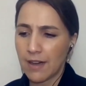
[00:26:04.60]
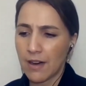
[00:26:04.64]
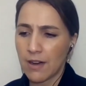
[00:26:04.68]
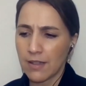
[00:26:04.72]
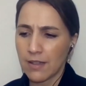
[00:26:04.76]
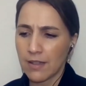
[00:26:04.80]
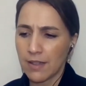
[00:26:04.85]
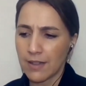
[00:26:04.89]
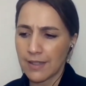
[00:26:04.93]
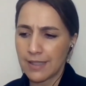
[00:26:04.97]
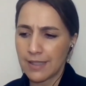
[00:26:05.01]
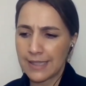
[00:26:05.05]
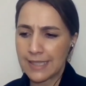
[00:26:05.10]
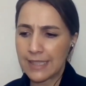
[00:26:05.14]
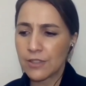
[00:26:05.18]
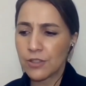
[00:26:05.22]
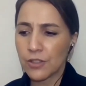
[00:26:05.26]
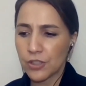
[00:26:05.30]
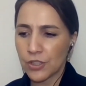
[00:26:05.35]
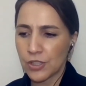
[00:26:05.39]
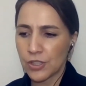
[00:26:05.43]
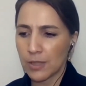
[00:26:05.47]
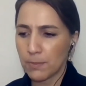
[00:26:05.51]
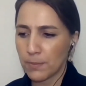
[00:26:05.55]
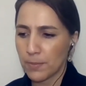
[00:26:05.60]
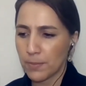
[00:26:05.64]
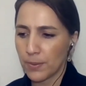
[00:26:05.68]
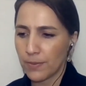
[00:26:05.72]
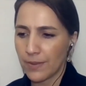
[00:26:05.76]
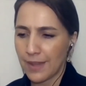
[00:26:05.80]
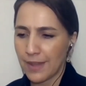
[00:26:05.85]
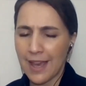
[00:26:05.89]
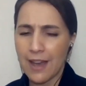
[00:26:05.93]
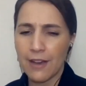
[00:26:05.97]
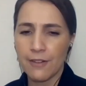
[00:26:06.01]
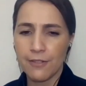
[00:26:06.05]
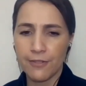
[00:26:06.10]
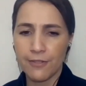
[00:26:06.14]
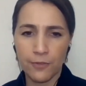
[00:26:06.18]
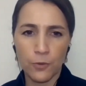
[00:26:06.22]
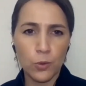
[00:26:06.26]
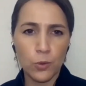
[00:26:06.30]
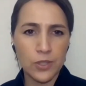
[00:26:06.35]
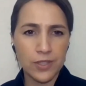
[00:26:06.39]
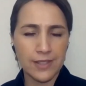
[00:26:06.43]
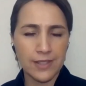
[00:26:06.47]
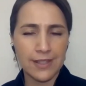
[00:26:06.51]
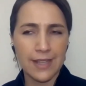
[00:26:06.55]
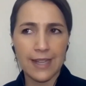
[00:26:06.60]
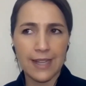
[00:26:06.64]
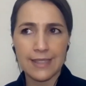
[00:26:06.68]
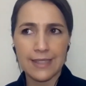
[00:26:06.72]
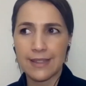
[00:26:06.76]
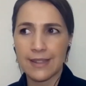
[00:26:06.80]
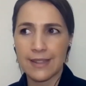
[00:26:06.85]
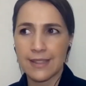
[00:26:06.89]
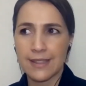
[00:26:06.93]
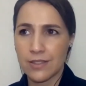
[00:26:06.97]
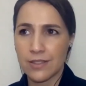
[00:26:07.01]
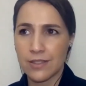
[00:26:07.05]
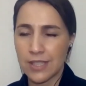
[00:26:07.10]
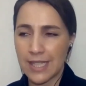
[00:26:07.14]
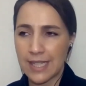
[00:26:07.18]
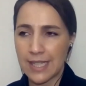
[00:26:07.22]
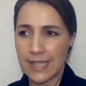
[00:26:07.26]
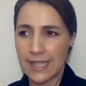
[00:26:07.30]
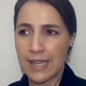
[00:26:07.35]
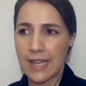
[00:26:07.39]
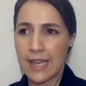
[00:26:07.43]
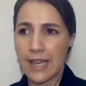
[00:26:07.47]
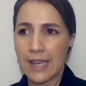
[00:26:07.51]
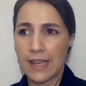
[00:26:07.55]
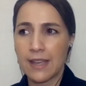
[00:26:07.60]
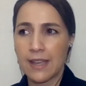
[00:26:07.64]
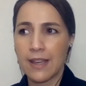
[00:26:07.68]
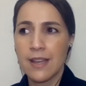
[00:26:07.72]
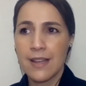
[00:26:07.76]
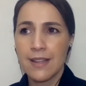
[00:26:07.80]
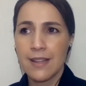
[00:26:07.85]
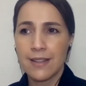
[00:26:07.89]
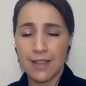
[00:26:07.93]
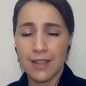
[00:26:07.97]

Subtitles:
Our leadership, they have foresight in their DNA.